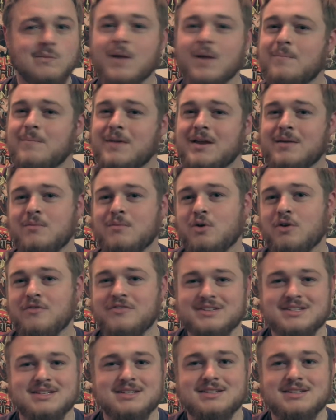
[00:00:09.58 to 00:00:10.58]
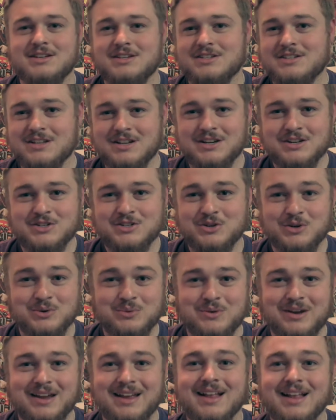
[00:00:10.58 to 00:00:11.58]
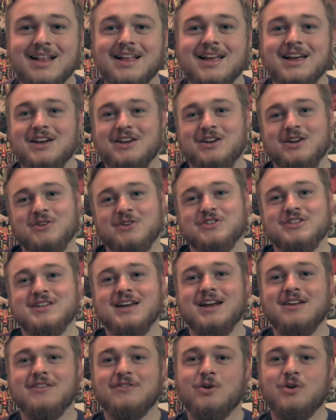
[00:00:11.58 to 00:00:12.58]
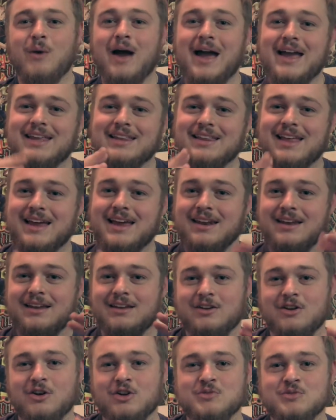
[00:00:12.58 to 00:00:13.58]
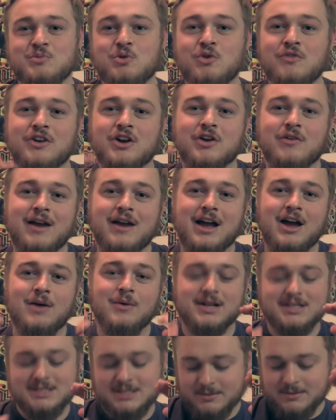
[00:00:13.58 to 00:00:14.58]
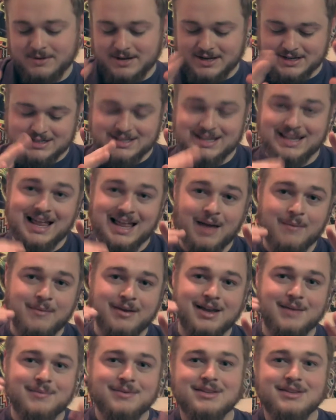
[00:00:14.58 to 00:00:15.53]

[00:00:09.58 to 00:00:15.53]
metamorphosis in a certain way. You know, just kind of coagulating, you know, it's moving around. We got some decks climbing up